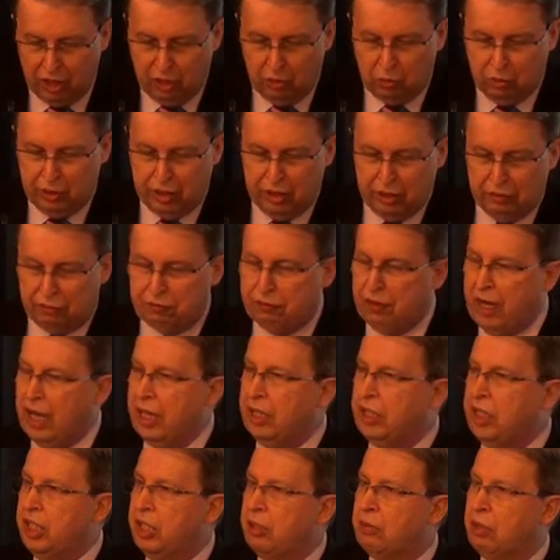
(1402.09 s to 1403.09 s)
we
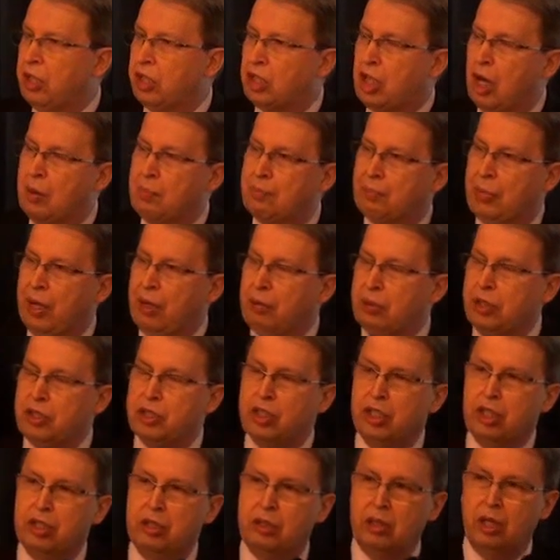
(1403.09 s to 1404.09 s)
find here a
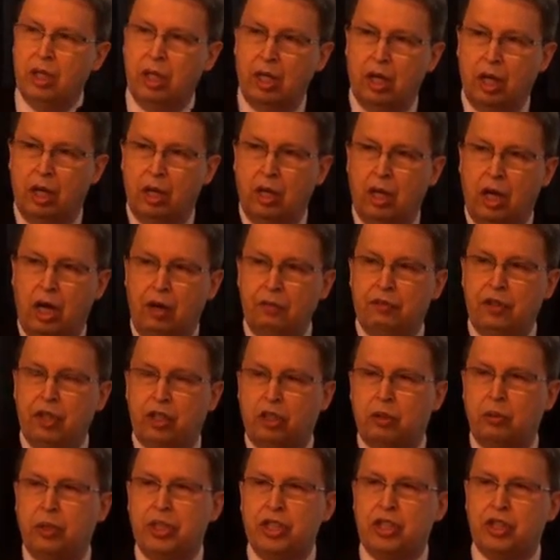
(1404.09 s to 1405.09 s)
comparison of the
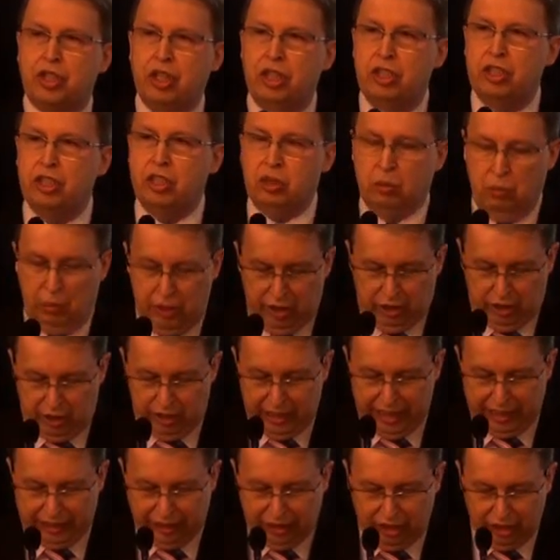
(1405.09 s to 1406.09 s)
Christians with
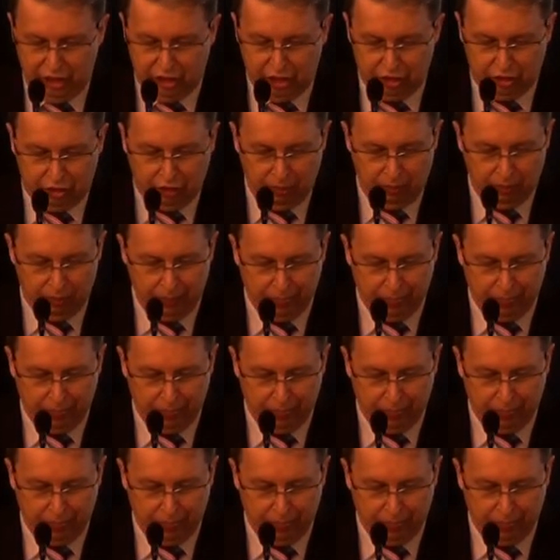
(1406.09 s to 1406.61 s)
an athlete.